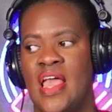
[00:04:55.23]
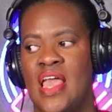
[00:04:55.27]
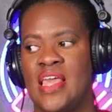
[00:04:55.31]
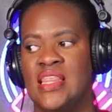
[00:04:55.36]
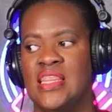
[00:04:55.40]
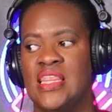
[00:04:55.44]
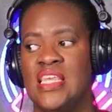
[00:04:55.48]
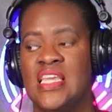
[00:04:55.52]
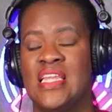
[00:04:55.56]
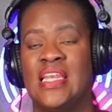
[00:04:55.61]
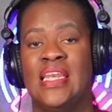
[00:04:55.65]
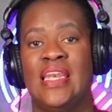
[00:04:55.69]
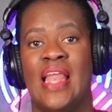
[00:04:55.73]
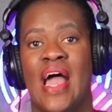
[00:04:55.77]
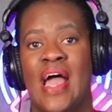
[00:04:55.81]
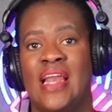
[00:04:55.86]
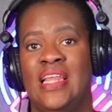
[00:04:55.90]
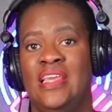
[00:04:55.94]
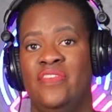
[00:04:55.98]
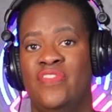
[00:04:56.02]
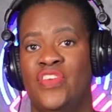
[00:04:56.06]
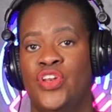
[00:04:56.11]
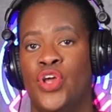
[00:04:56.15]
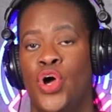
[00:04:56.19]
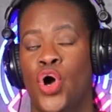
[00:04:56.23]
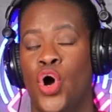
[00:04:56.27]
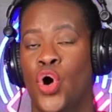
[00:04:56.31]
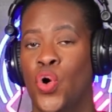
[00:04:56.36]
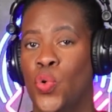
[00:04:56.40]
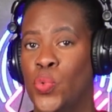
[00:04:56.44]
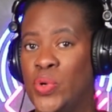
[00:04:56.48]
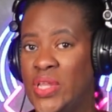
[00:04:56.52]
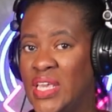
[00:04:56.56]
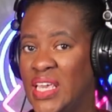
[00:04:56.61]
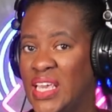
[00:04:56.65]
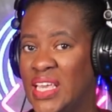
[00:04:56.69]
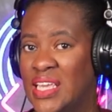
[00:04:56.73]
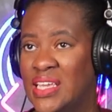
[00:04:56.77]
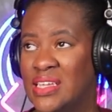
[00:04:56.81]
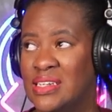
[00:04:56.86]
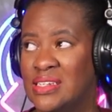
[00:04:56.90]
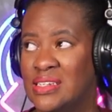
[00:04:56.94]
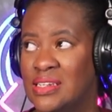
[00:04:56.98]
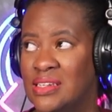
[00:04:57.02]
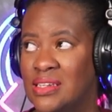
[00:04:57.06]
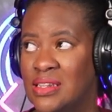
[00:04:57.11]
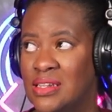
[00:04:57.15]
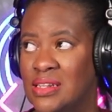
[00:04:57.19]
and then not even owning
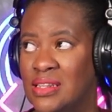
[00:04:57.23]
it